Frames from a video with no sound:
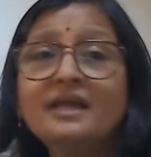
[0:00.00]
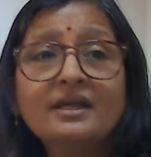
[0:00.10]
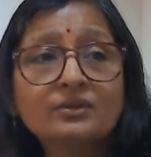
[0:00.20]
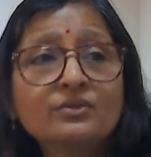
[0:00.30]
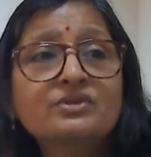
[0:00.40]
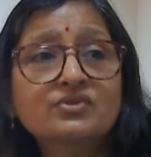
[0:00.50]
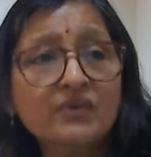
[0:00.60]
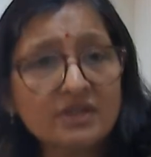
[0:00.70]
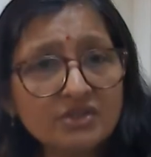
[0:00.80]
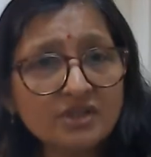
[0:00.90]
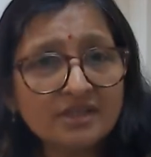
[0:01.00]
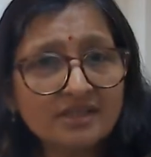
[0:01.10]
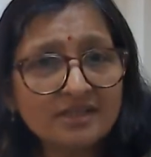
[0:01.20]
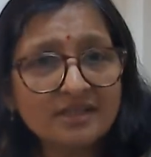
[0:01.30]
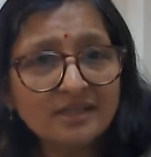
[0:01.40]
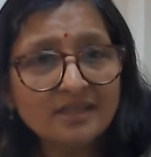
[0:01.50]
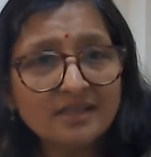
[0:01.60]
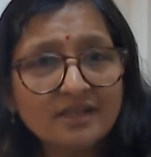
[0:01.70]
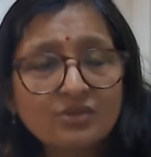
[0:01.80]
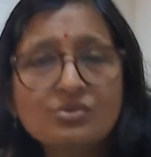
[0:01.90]
nanostructure.
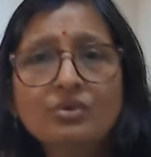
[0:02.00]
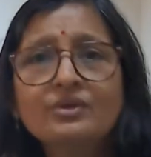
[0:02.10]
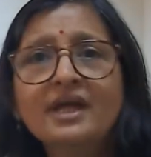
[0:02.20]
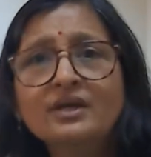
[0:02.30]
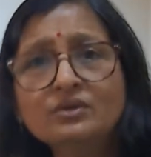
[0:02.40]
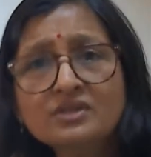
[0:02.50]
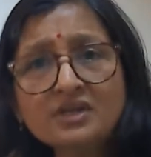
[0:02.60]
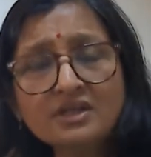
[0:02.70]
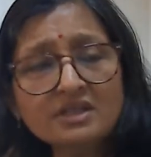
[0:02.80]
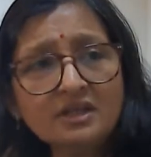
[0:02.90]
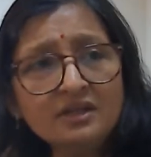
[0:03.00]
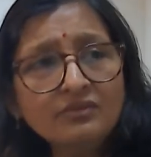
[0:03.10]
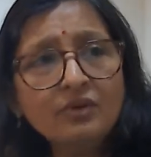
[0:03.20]
So nanostructure,